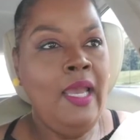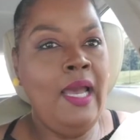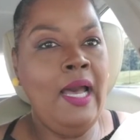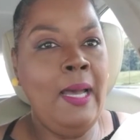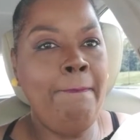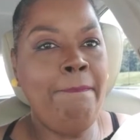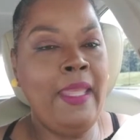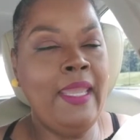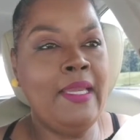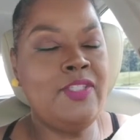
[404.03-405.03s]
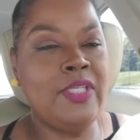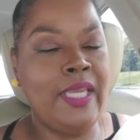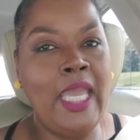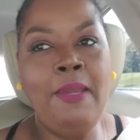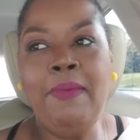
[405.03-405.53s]
And she
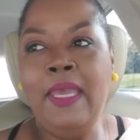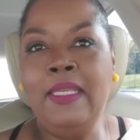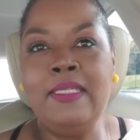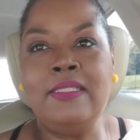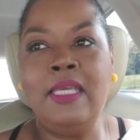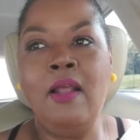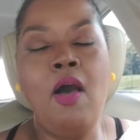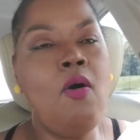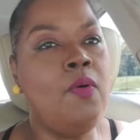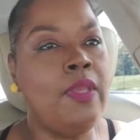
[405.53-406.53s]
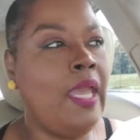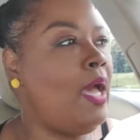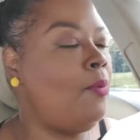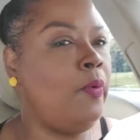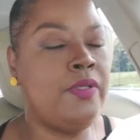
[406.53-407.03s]
came in and said, oh
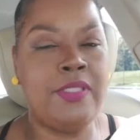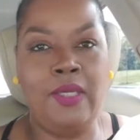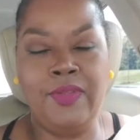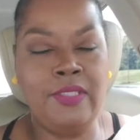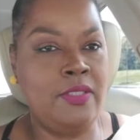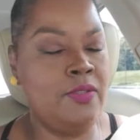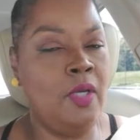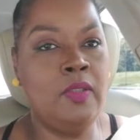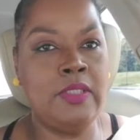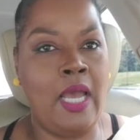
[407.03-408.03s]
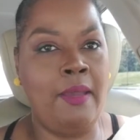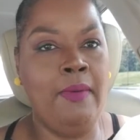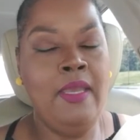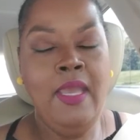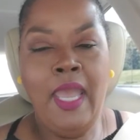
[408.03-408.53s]
yeah, we'll sell this in no time.
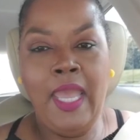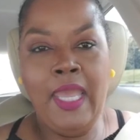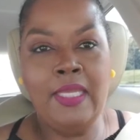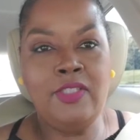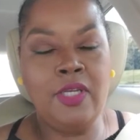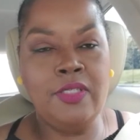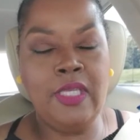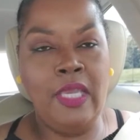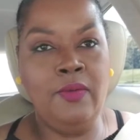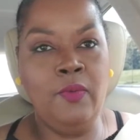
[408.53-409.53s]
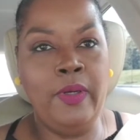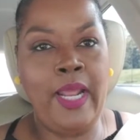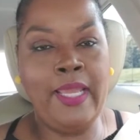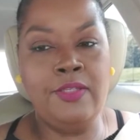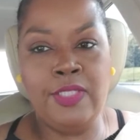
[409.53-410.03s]
And she goes, and what
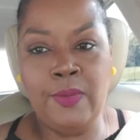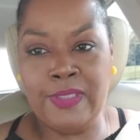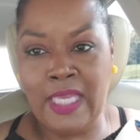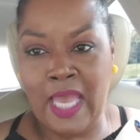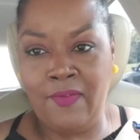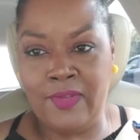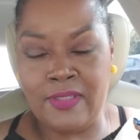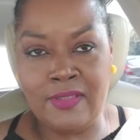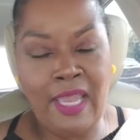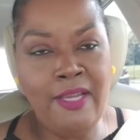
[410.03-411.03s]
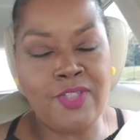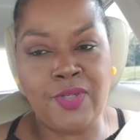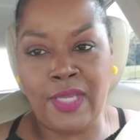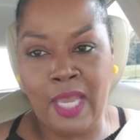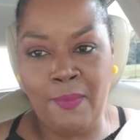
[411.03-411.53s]
I can do is have the stager
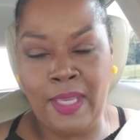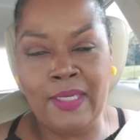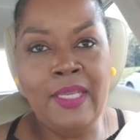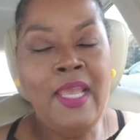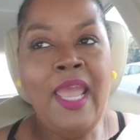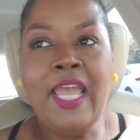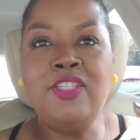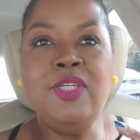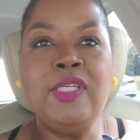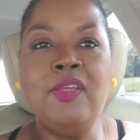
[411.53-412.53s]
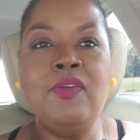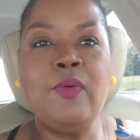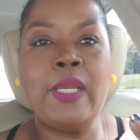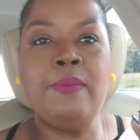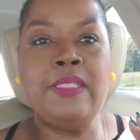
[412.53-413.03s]
to come in, and she'll give you
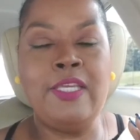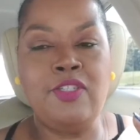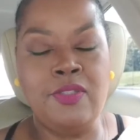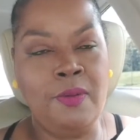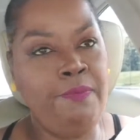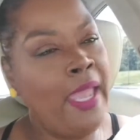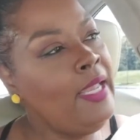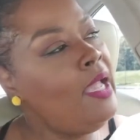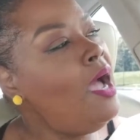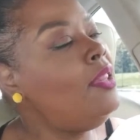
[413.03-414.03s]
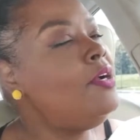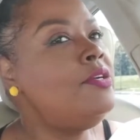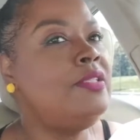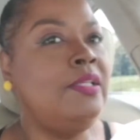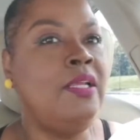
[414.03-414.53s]
recommendations on paint
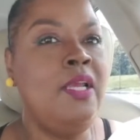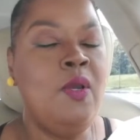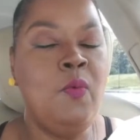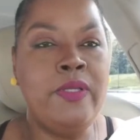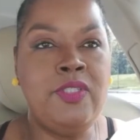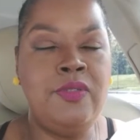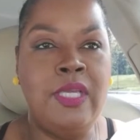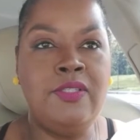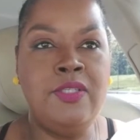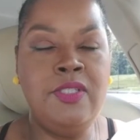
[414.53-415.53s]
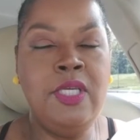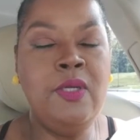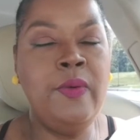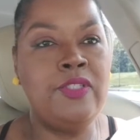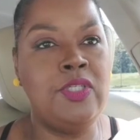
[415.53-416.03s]
colors and what you need to
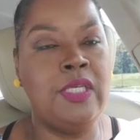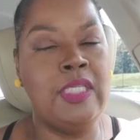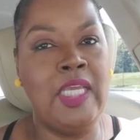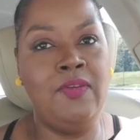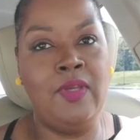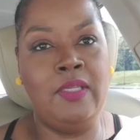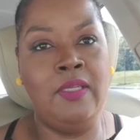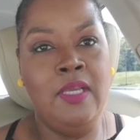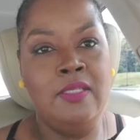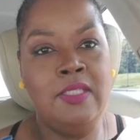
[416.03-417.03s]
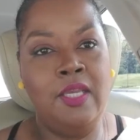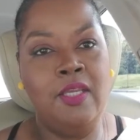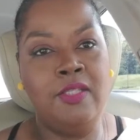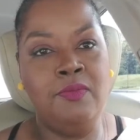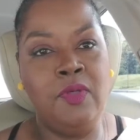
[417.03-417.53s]
do. And she can even tell
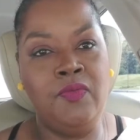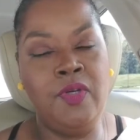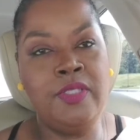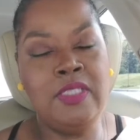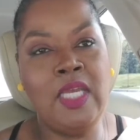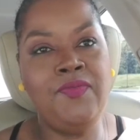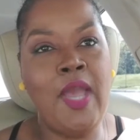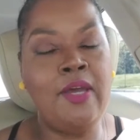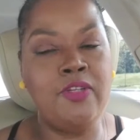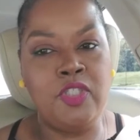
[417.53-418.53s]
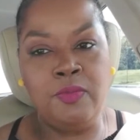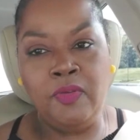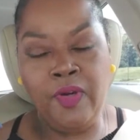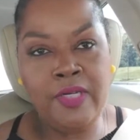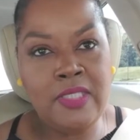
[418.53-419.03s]
you to move your stuff out, and she'll
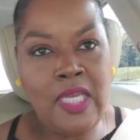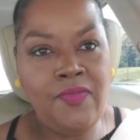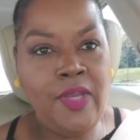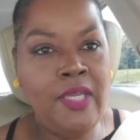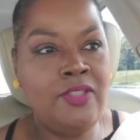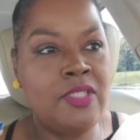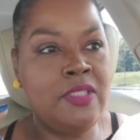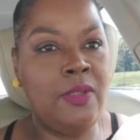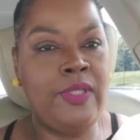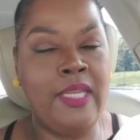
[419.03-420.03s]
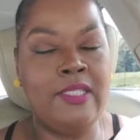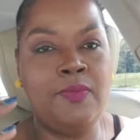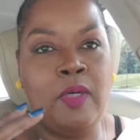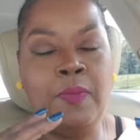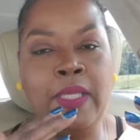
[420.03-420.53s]
move her stuff in just so that it's
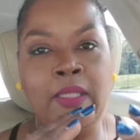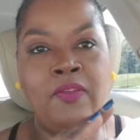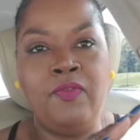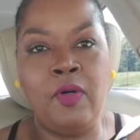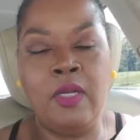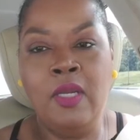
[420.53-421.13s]
more appealing for